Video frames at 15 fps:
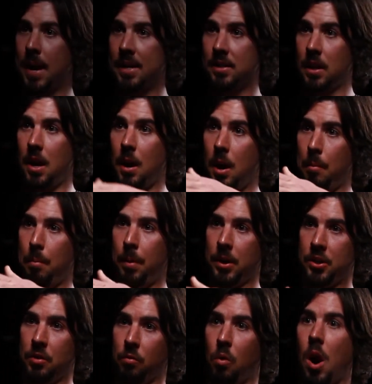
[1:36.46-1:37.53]
has a
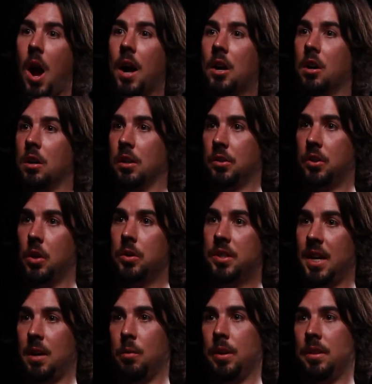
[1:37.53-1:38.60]
bunch of rocker
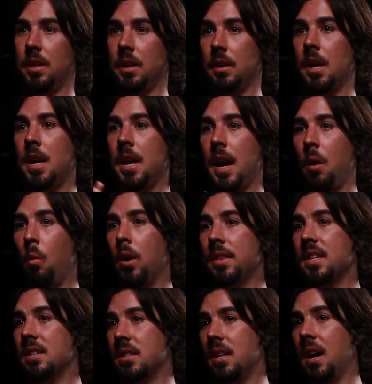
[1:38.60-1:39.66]
associated with it. And what
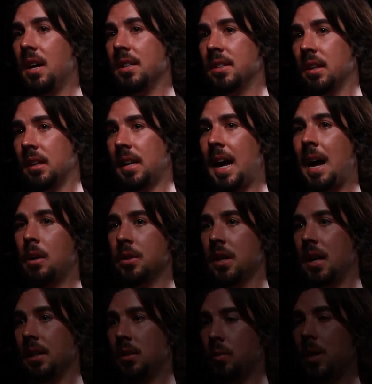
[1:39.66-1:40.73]
this does is allows
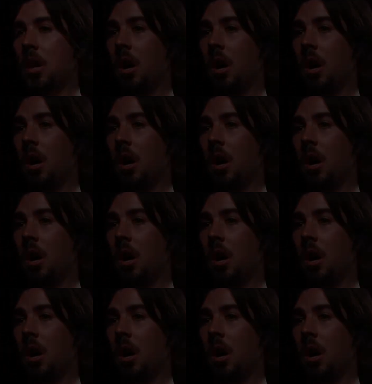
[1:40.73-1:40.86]
us, we